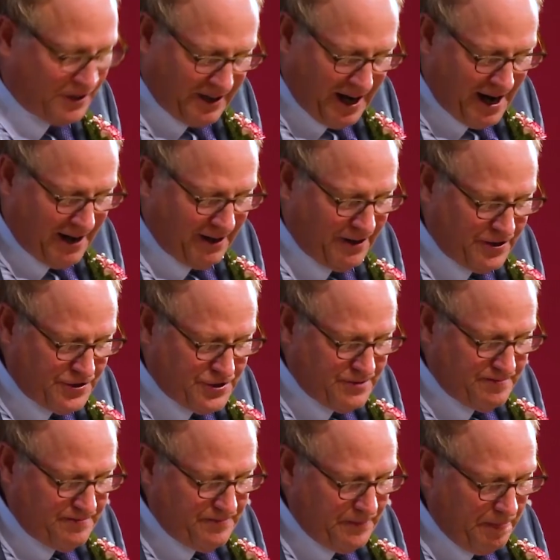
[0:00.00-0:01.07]
college,
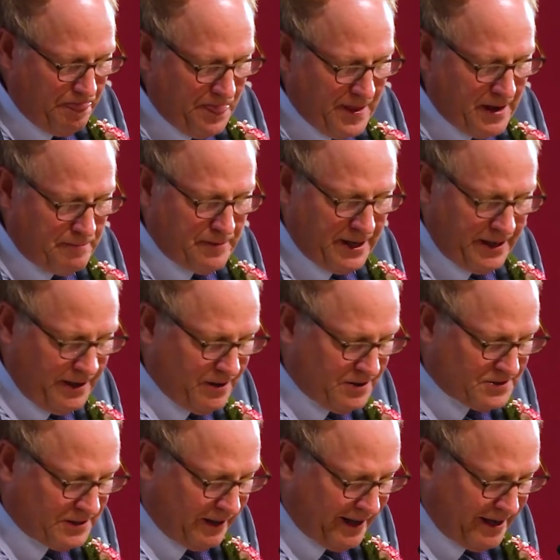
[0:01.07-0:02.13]
and many
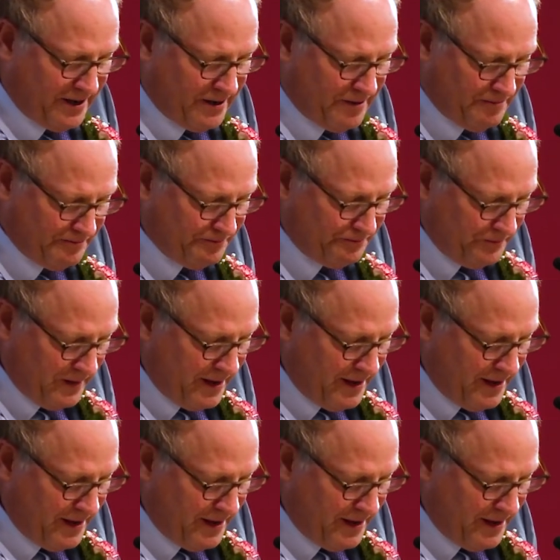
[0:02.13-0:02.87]
years later,